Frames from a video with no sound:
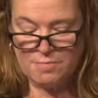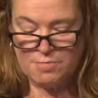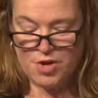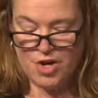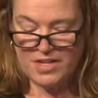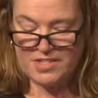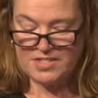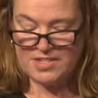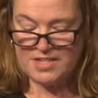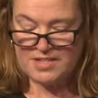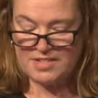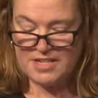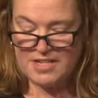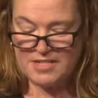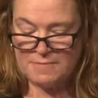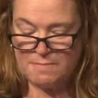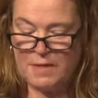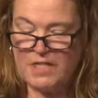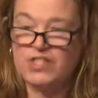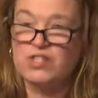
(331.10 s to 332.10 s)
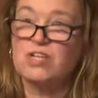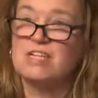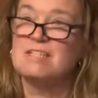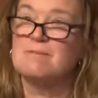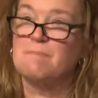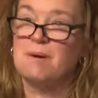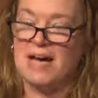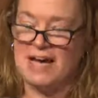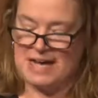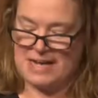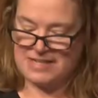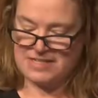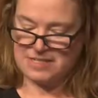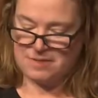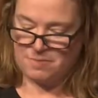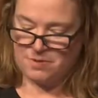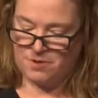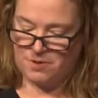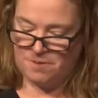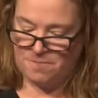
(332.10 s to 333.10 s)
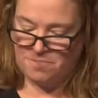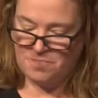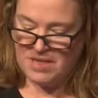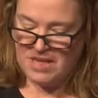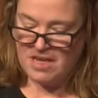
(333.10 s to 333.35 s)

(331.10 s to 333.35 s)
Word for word: the process as much as possible,